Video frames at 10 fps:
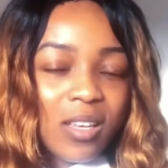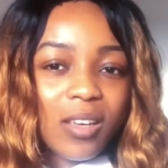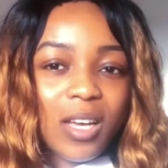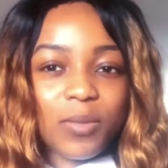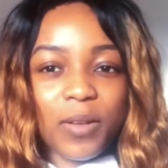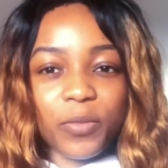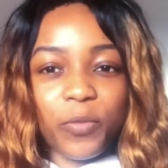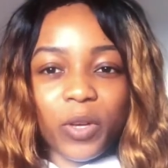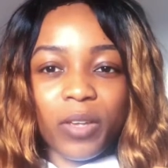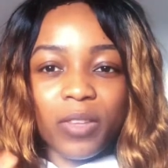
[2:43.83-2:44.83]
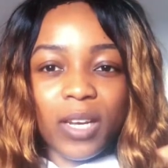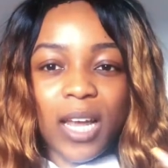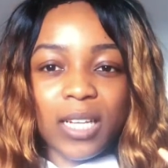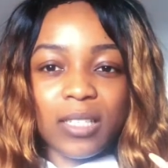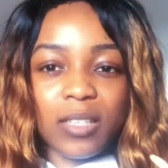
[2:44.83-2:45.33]
you guys will have to forgive the
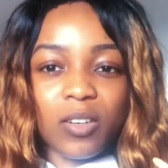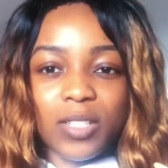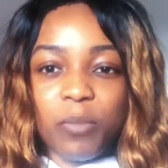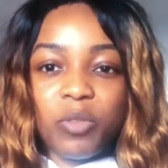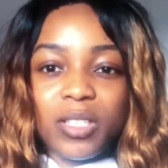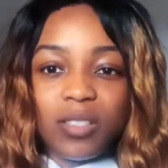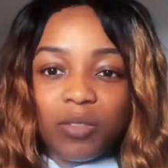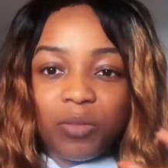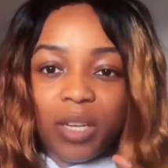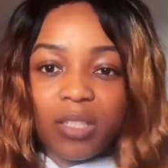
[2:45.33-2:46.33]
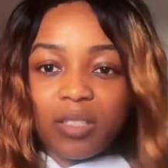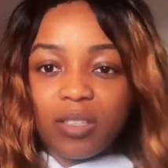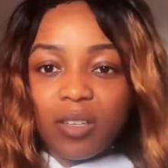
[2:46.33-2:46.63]
lighting because I'm using direct